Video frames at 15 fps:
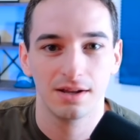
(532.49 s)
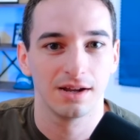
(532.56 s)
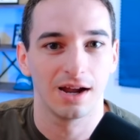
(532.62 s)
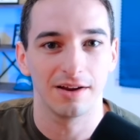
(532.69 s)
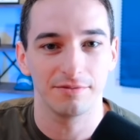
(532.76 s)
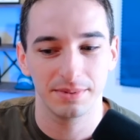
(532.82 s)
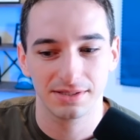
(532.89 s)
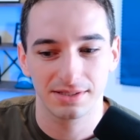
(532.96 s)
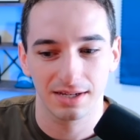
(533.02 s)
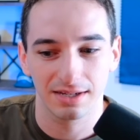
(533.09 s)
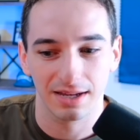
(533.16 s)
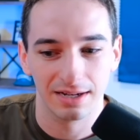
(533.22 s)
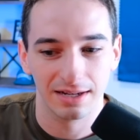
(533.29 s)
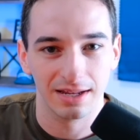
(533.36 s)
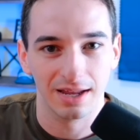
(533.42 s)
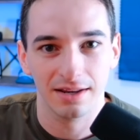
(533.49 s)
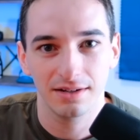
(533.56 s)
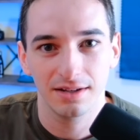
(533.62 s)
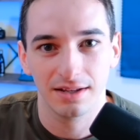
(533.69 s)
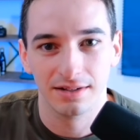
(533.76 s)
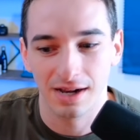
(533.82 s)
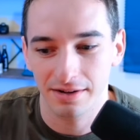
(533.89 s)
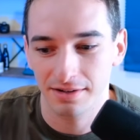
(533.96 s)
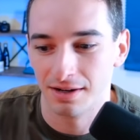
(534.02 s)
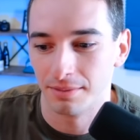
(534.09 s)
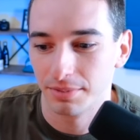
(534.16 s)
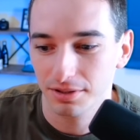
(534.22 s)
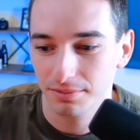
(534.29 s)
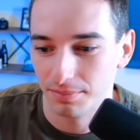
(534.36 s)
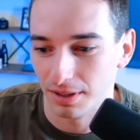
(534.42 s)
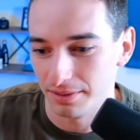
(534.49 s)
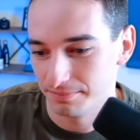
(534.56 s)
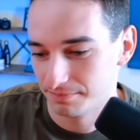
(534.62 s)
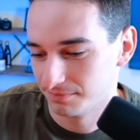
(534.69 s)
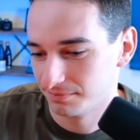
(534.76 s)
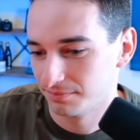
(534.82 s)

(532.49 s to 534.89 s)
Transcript: I've been saying NaN and not a number, but